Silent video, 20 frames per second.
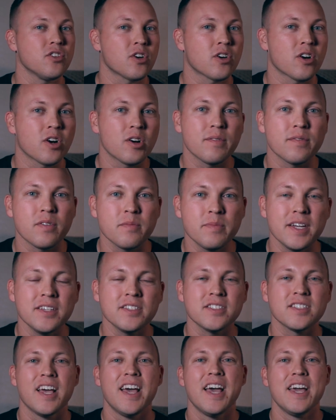hurt from
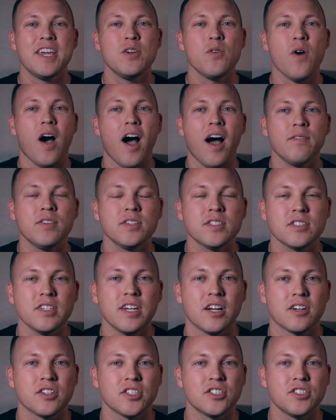this. You
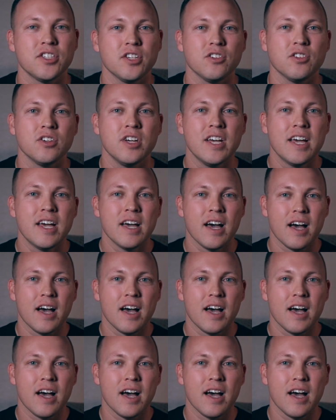obviously are still